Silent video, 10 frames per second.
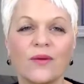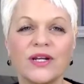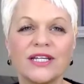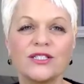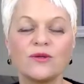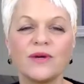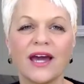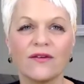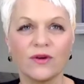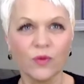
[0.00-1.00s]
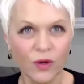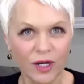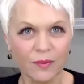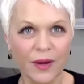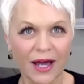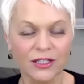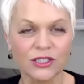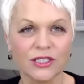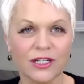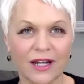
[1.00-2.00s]
and we need to be having more
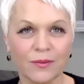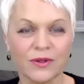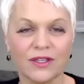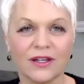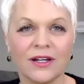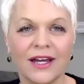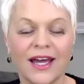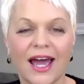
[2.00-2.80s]
compassion and empathy.